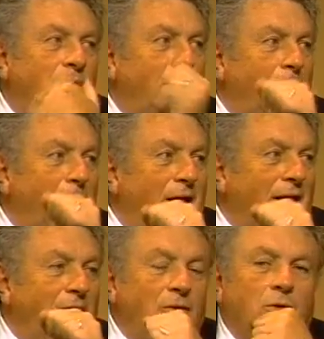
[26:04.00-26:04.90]
with Tom, I would
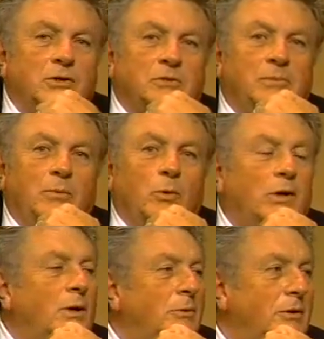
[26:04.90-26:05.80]
knock on doors and people
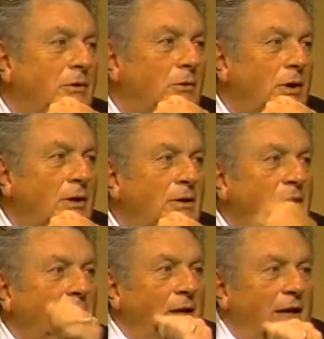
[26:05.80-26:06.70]
would come to the door,
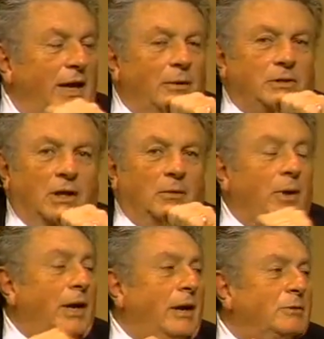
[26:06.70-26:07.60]
and I would tell
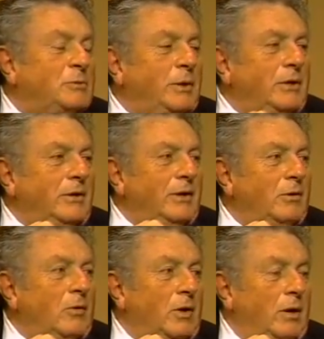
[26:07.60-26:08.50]
them my name is Peter
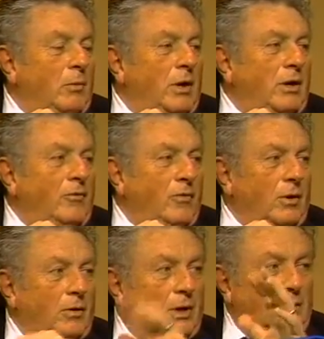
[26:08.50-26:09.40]
Nero and I'm running
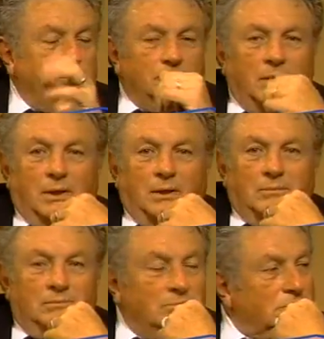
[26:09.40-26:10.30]
for
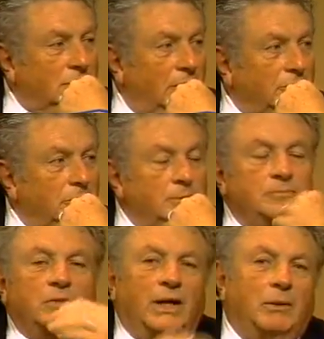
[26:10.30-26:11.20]

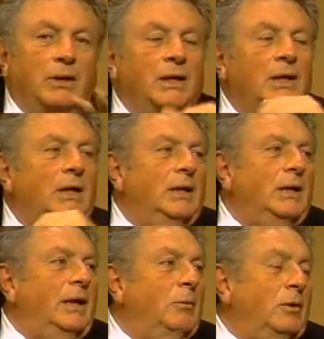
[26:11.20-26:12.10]
councilman. Anyway,
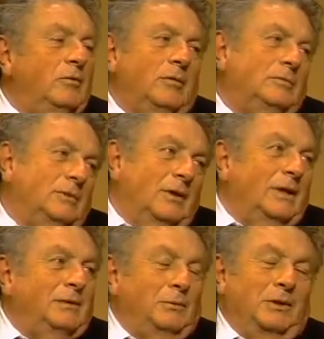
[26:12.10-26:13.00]
and they weren't
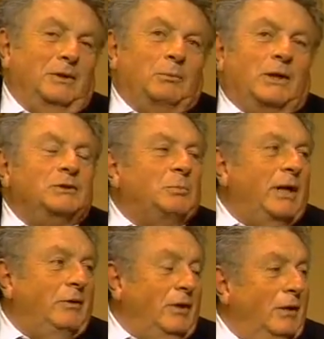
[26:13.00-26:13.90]
all that really impressed,
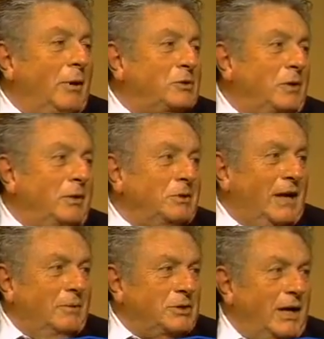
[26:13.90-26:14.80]
but I would tell them I was running with
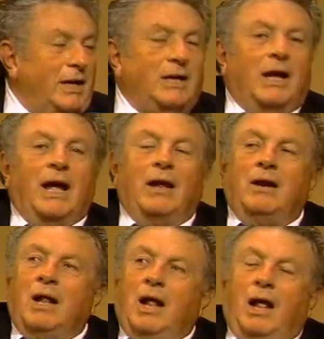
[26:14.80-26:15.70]
Tom Sadi, and